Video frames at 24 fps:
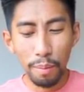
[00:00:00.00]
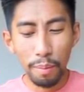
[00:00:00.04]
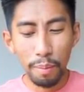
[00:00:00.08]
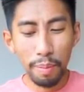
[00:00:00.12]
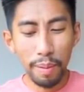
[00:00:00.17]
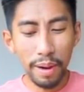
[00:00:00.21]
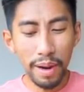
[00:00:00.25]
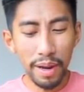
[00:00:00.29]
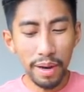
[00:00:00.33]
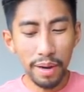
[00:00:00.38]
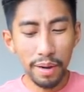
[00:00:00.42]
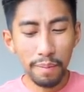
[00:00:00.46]

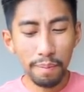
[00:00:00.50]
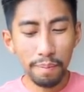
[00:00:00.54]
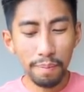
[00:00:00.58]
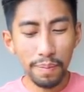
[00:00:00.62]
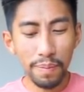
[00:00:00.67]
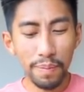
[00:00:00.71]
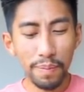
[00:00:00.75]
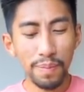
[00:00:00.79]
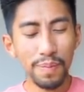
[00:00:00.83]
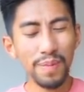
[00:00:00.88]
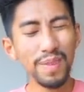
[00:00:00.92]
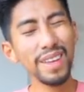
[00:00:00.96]
but
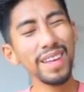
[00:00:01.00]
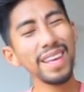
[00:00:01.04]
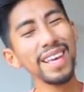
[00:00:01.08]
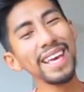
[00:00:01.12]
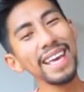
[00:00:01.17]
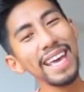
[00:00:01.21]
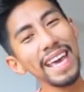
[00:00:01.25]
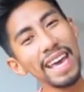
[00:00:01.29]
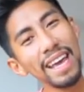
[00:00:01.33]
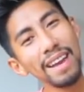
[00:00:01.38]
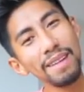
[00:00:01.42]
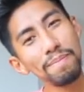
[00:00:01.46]

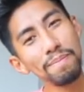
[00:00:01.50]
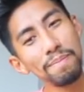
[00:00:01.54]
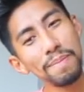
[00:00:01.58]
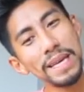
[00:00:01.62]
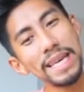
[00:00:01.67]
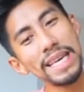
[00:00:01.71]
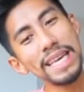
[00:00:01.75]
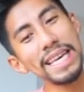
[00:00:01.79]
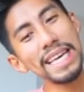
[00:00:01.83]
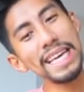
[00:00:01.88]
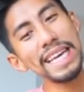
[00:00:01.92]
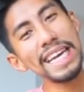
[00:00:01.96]
can
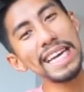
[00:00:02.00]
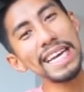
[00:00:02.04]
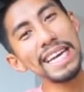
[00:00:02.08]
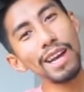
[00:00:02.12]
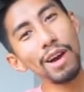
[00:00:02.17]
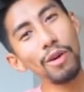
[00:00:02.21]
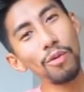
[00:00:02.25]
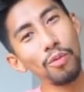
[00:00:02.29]
be in a